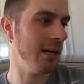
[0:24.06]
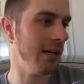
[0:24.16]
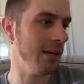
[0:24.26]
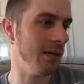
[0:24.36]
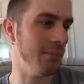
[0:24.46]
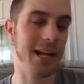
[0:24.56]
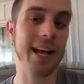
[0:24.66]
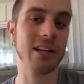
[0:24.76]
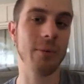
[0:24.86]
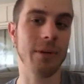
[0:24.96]
uh, but I had
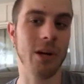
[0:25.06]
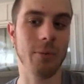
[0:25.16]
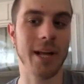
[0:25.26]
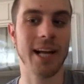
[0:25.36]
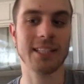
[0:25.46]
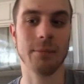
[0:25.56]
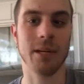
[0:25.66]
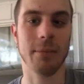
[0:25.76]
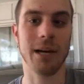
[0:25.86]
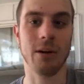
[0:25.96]
a couple y'all been asking me
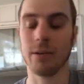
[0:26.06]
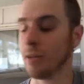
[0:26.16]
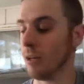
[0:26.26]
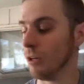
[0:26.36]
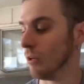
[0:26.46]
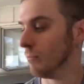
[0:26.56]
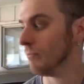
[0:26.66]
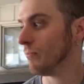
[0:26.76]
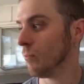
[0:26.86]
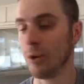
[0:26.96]
about um,
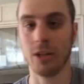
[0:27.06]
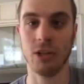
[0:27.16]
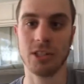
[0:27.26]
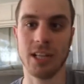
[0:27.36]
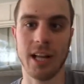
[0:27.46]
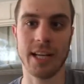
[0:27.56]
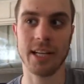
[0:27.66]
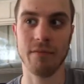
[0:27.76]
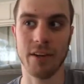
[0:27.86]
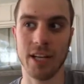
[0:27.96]
what it looks like
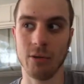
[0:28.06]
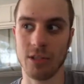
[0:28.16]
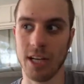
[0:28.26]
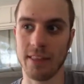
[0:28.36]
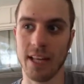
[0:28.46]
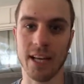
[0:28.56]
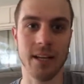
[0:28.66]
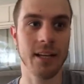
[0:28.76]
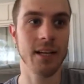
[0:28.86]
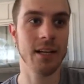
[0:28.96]
and videos like that
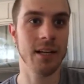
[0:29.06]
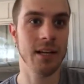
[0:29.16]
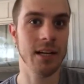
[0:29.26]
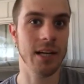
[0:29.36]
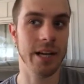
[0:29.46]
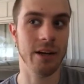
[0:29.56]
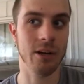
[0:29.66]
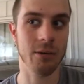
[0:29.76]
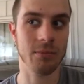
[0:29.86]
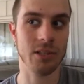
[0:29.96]
and
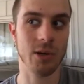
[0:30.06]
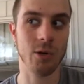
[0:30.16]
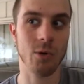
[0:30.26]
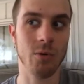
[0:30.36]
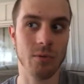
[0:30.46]
um, so,